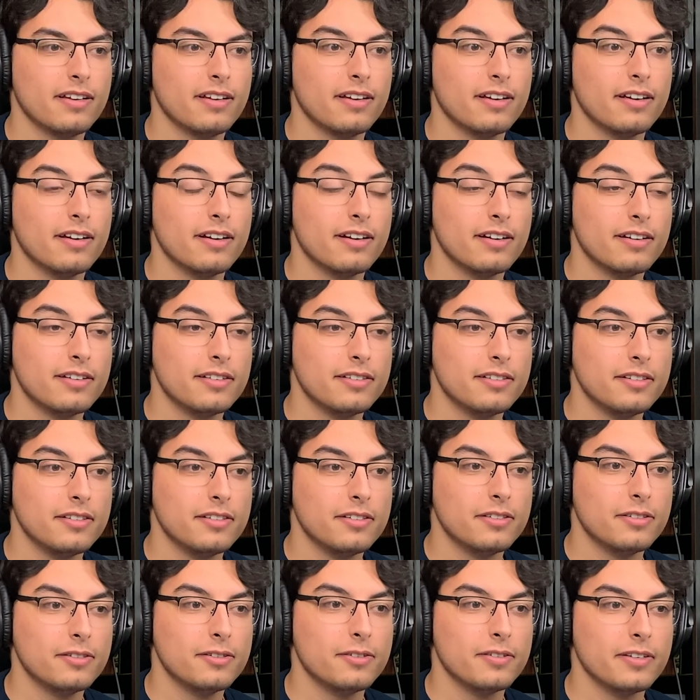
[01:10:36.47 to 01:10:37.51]
Odyssey
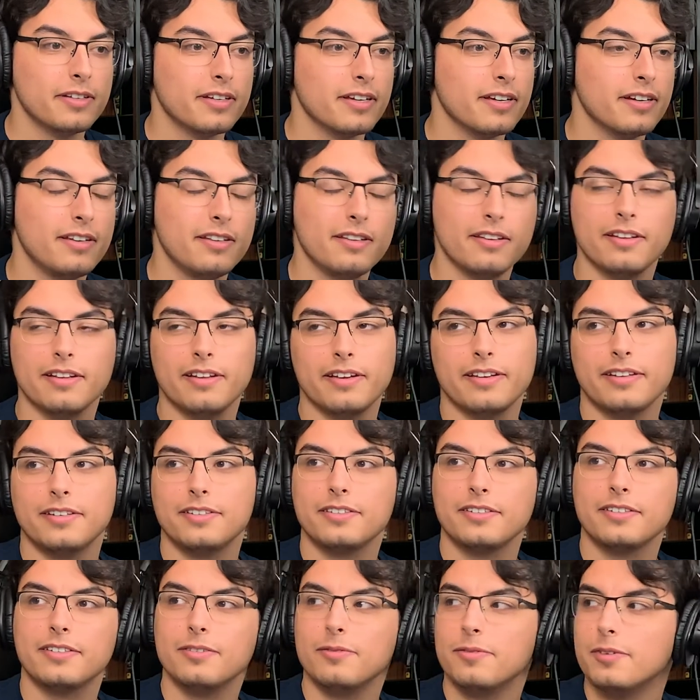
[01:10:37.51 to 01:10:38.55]
2. Like
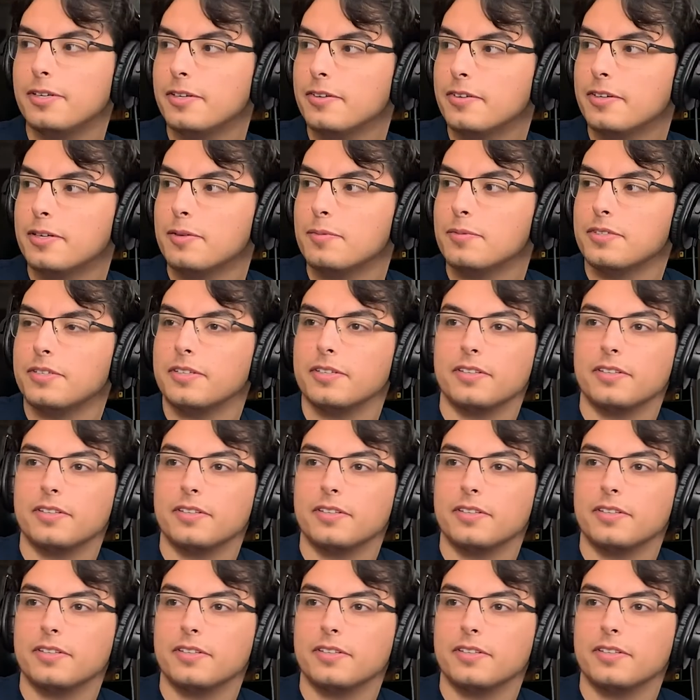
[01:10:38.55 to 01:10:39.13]
just good video games, you know.